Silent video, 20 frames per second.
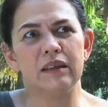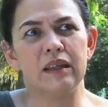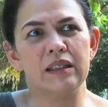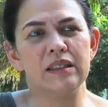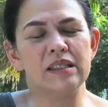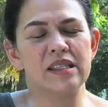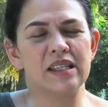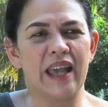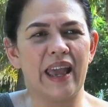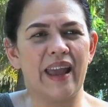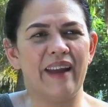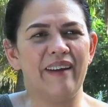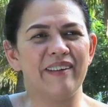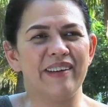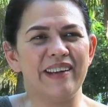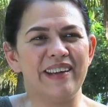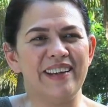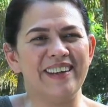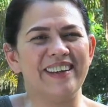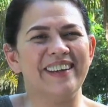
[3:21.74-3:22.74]
and
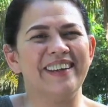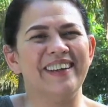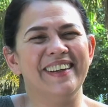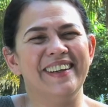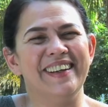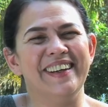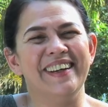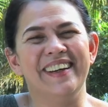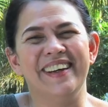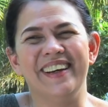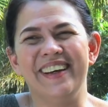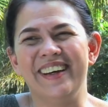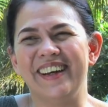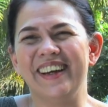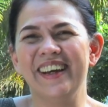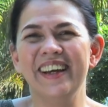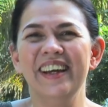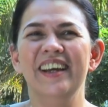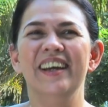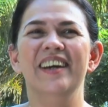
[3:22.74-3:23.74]
scary.
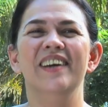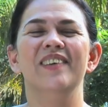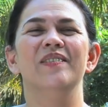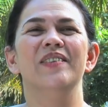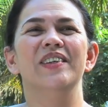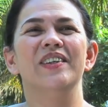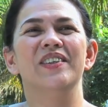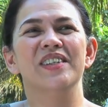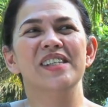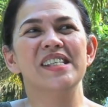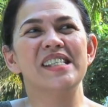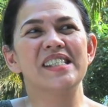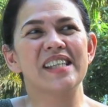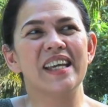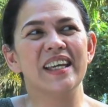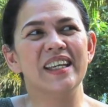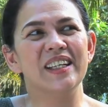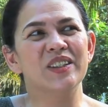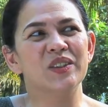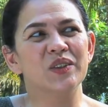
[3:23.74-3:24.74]
Because
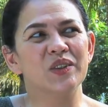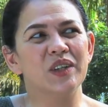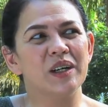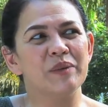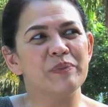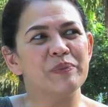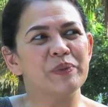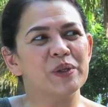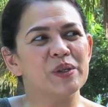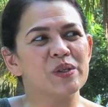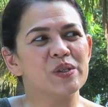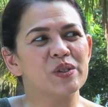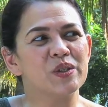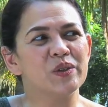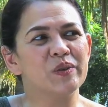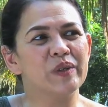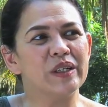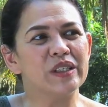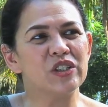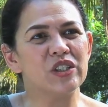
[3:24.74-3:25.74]
I grew up
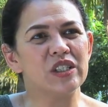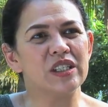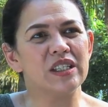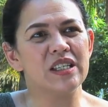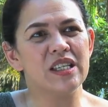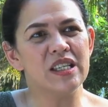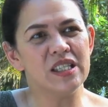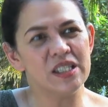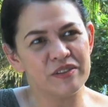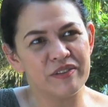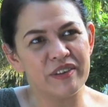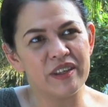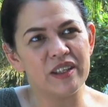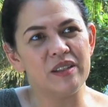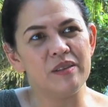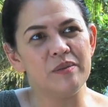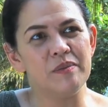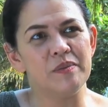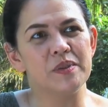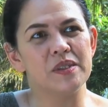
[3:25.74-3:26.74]
also watching his
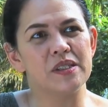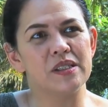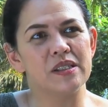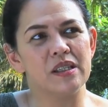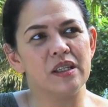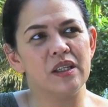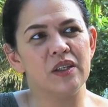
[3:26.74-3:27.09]
films.